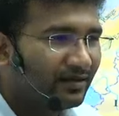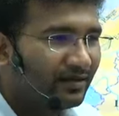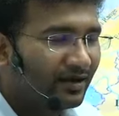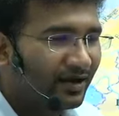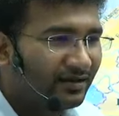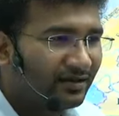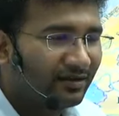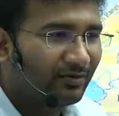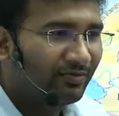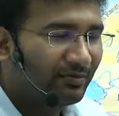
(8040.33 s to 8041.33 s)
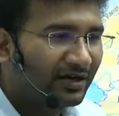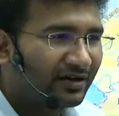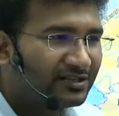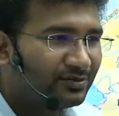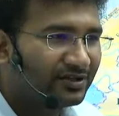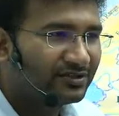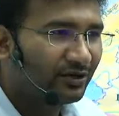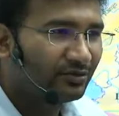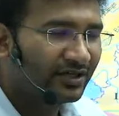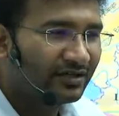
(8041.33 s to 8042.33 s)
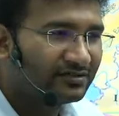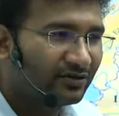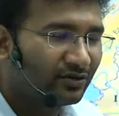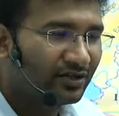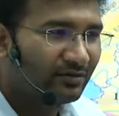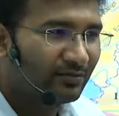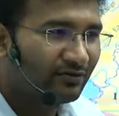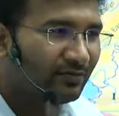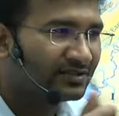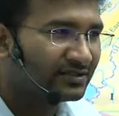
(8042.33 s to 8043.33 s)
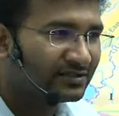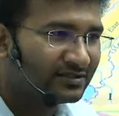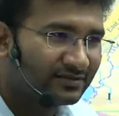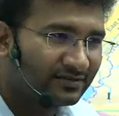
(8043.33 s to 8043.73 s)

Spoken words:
And in the name of public transportation, you increase the total number of buses.